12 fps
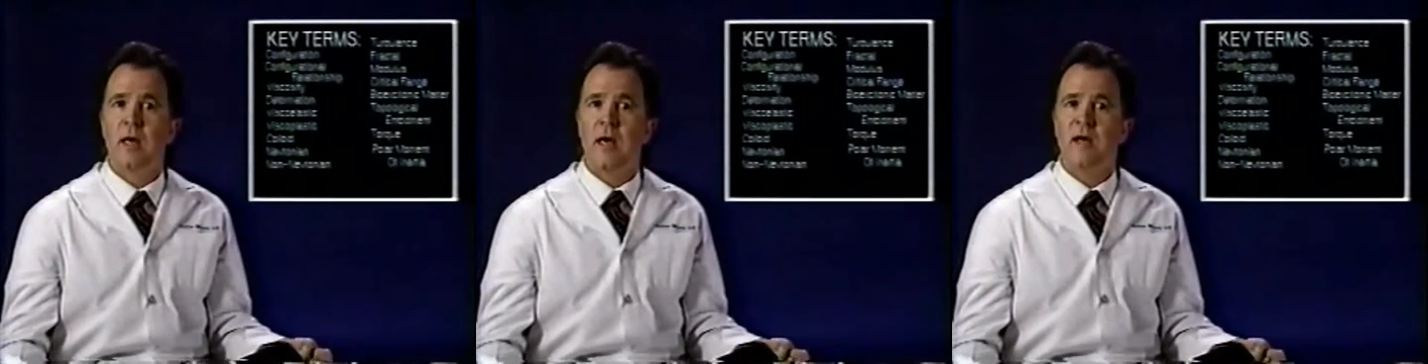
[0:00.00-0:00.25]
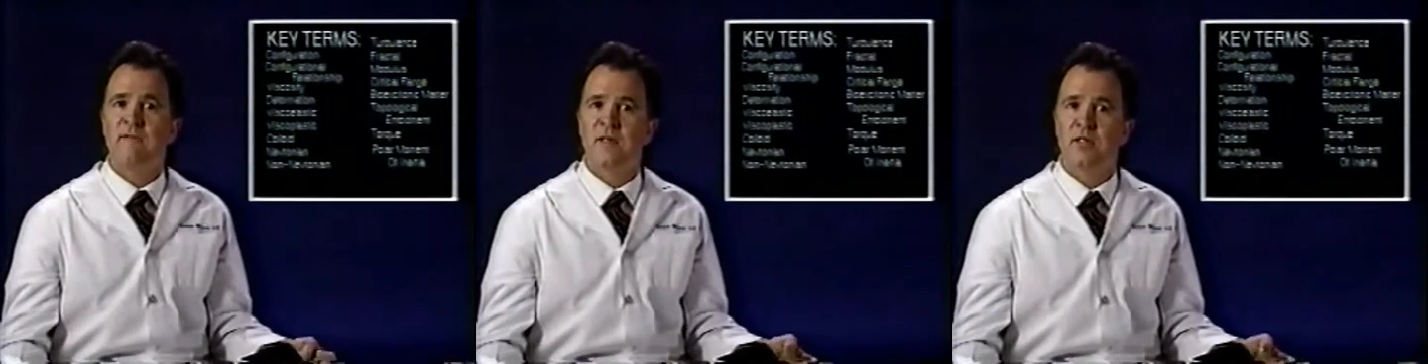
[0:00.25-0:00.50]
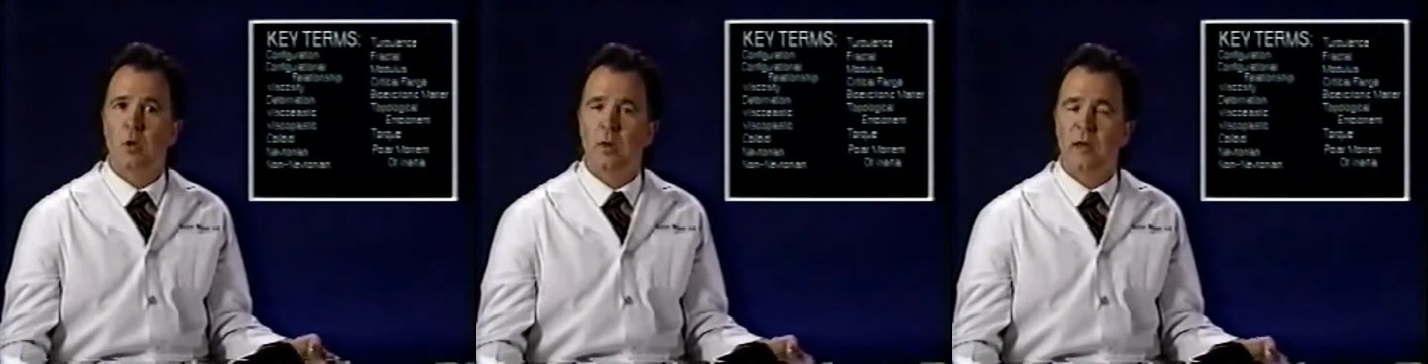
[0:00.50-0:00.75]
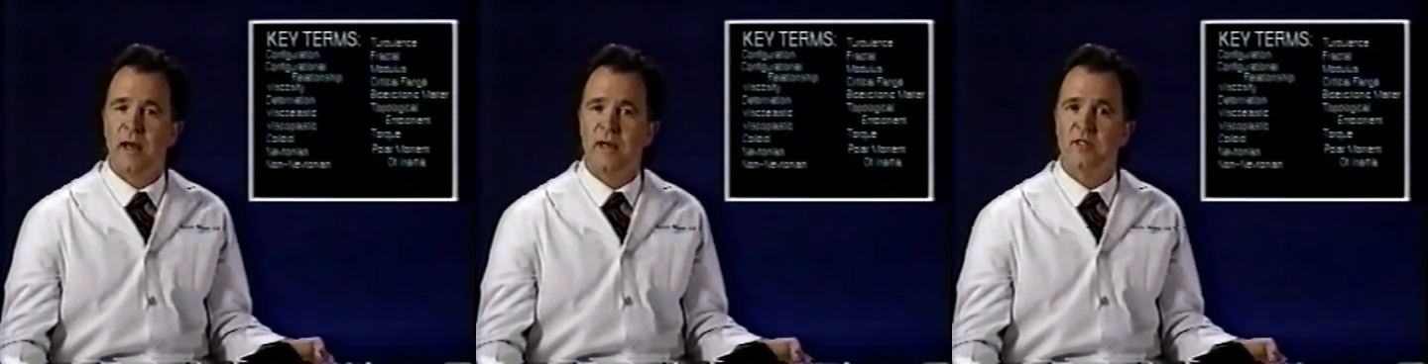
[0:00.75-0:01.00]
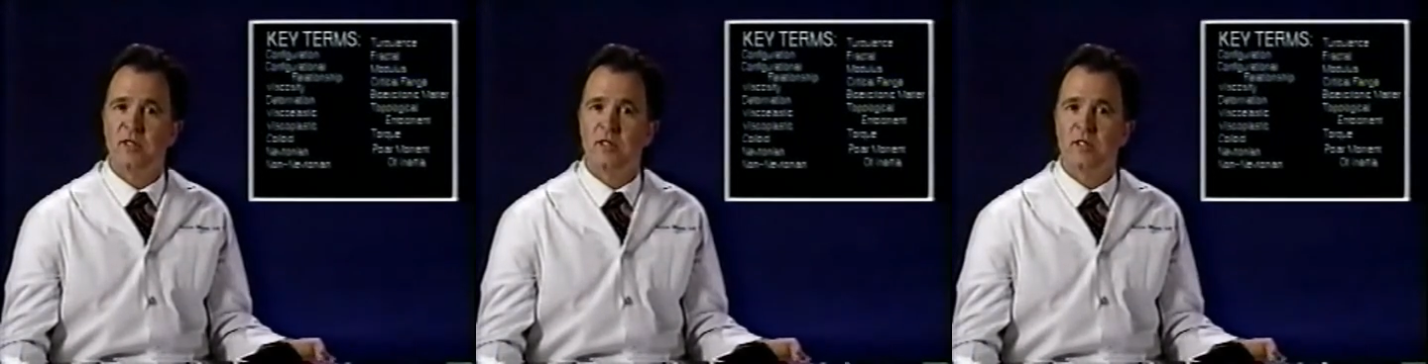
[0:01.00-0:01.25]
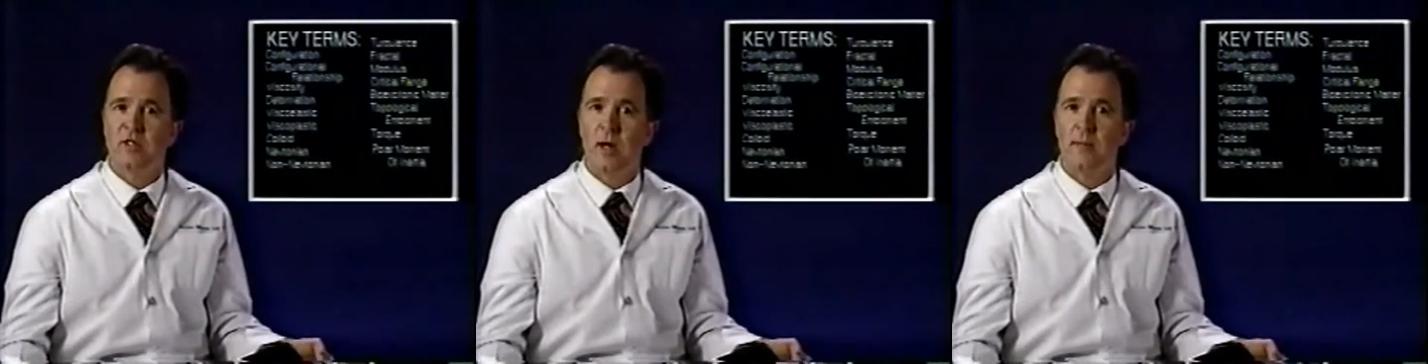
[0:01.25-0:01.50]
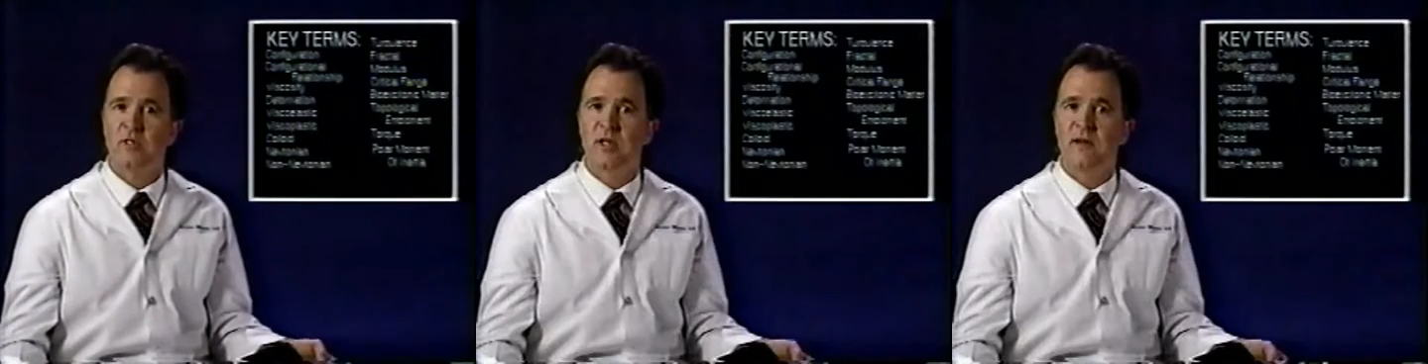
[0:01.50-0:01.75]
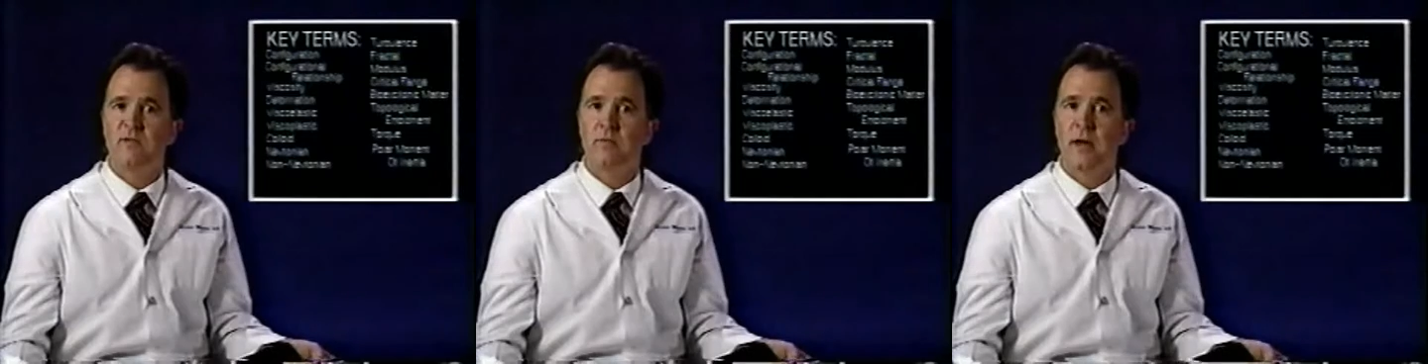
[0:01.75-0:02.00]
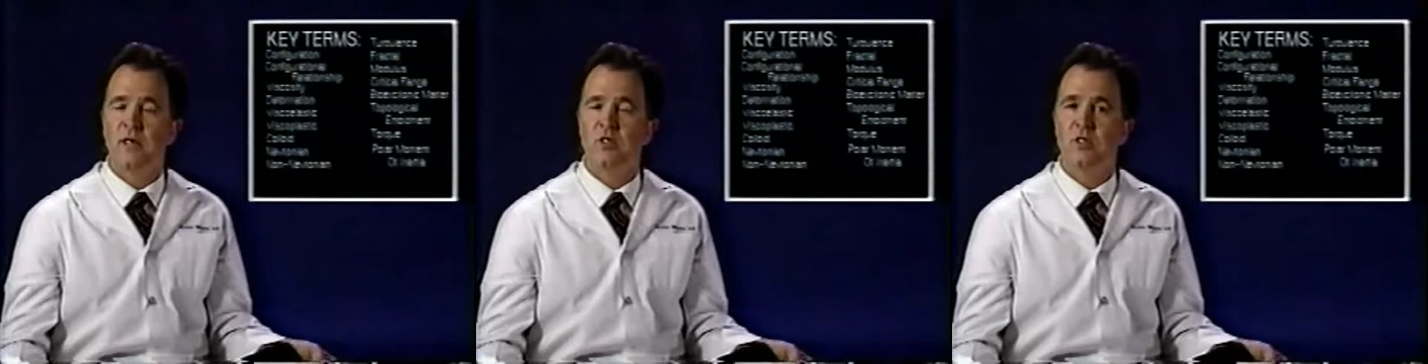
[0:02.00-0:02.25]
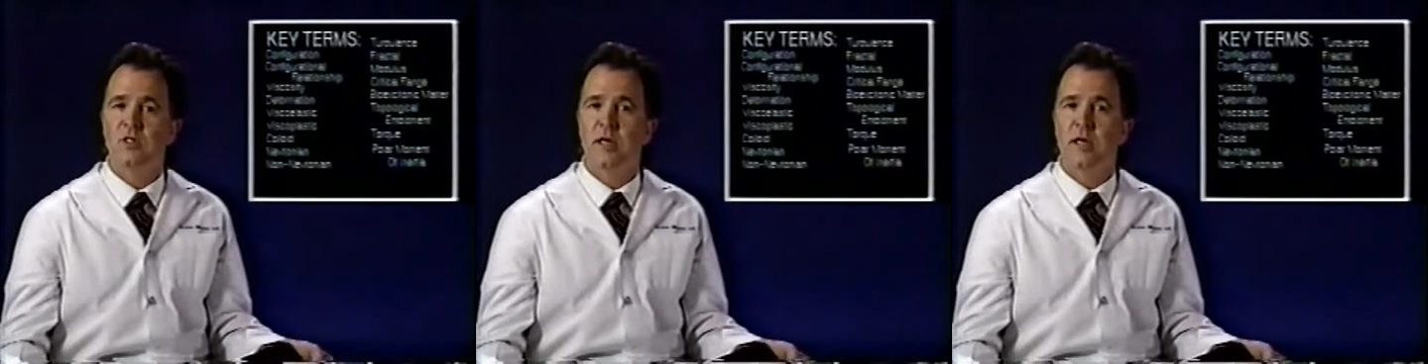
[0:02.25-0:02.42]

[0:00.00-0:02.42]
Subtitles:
And Visco-Elastic describes deformations